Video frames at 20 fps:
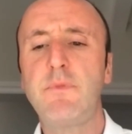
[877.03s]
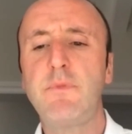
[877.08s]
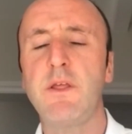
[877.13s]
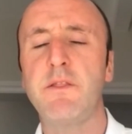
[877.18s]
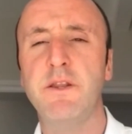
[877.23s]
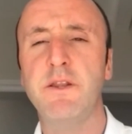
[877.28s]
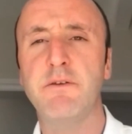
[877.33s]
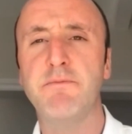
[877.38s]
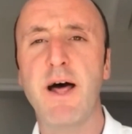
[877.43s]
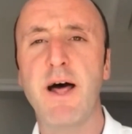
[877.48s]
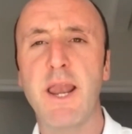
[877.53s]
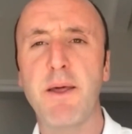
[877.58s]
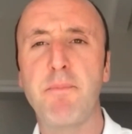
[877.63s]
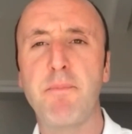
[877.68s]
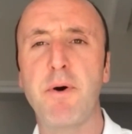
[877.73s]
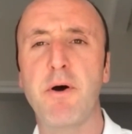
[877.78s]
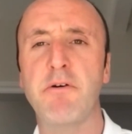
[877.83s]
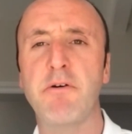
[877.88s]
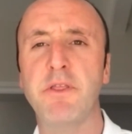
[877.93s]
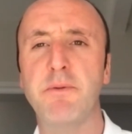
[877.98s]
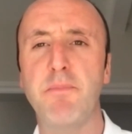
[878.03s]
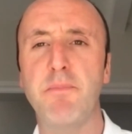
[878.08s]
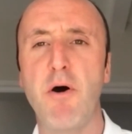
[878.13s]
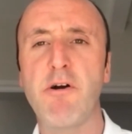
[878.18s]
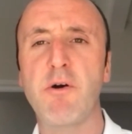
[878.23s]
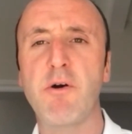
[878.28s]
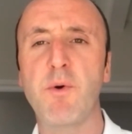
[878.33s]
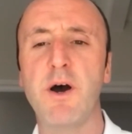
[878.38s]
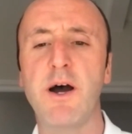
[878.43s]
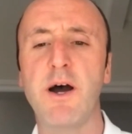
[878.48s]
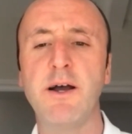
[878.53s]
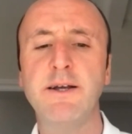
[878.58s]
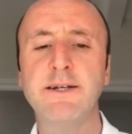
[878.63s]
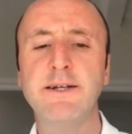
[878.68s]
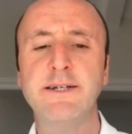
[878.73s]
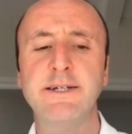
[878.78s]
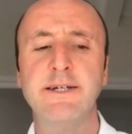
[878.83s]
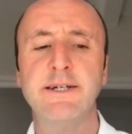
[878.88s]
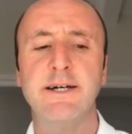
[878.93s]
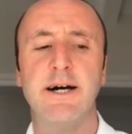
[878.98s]
the developer and the borrower,
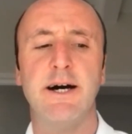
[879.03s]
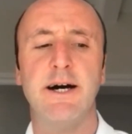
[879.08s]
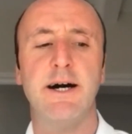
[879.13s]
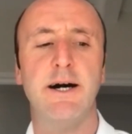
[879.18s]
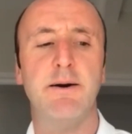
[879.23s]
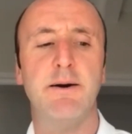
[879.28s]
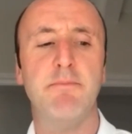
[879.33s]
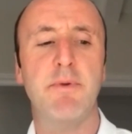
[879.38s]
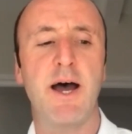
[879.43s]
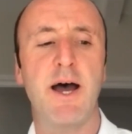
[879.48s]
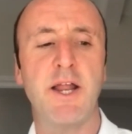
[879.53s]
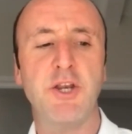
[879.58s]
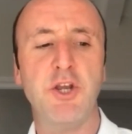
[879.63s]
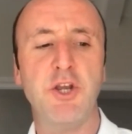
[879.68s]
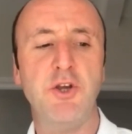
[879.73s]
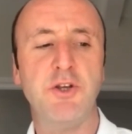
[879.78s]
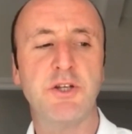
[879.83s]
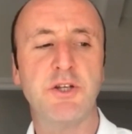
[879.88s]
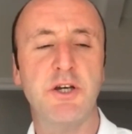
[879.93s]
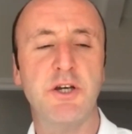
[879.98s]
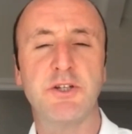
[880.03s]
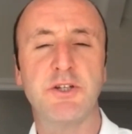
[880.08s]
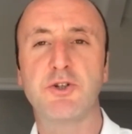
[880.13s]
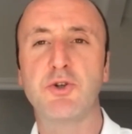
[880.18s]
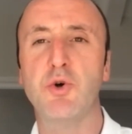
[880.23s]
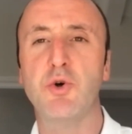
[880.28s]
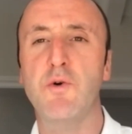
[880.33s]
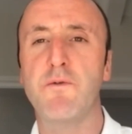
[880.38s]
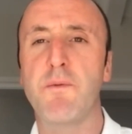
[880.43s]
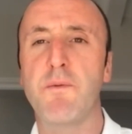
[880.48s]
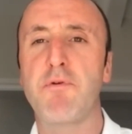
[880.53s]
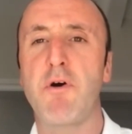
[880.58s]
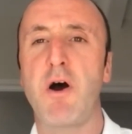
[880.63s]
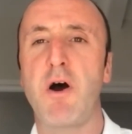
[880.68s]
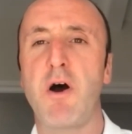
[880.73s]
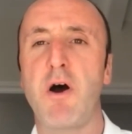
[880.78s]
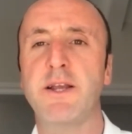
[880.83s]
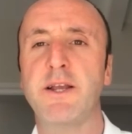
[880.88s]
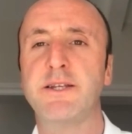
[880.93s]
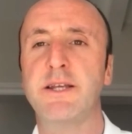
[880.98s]
and use it as a tool for
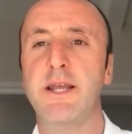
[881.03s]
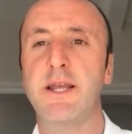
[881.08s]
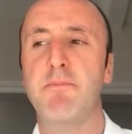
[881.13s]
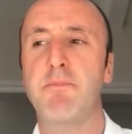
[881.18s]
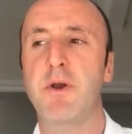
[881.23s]
pricing.